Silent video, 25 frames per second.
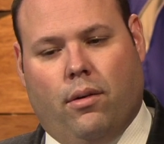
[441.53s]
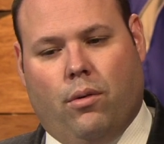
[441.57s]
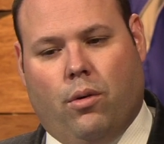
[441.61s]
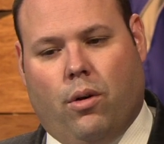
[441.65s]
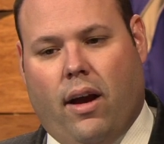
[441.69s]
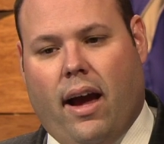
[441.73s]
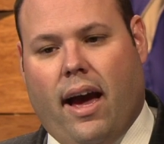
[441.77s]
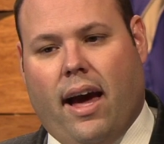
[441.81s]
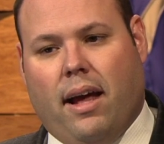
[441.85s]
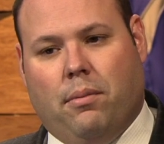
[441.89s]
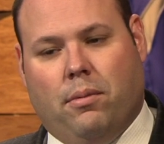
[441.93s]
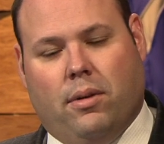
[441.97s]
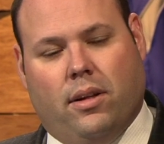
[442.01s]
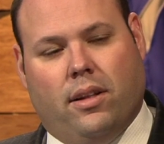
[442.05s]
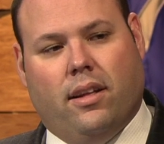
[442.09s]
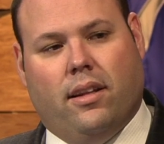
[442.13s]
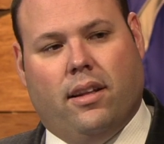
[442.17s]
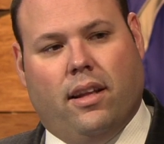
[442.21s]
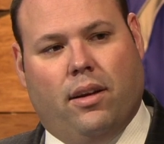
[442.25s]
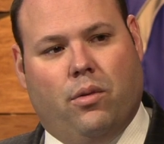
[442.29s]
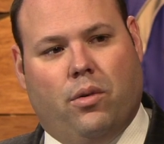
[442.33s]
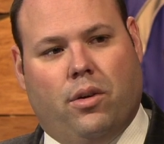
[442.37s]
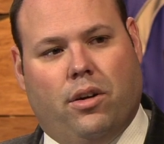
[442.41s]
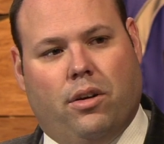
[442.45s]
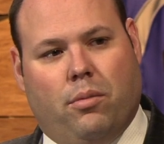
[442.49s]
were adamant that
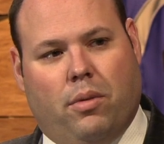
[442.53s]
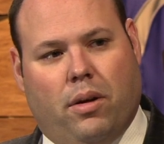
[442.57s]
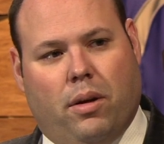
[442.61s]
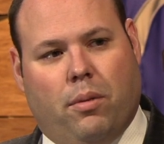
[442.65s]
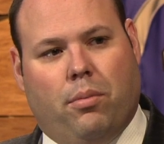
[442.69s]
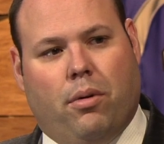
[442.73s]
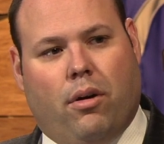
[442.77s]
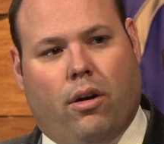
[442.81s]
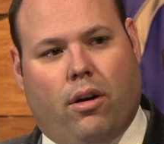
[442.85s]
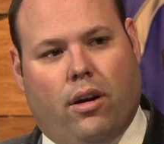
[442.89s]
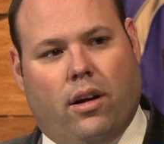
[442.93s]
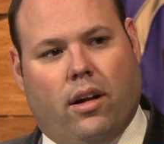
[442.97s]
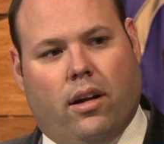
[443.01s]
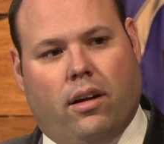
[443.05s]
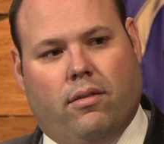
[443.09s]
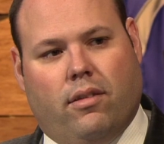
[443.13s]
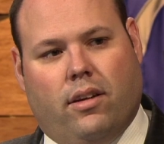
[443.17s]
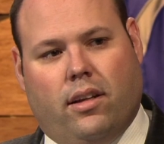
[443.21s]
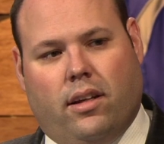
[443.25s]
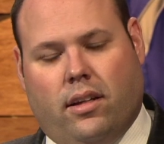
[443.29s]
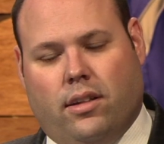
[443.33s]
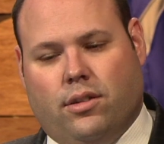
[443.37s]
they wanted to be a part of it.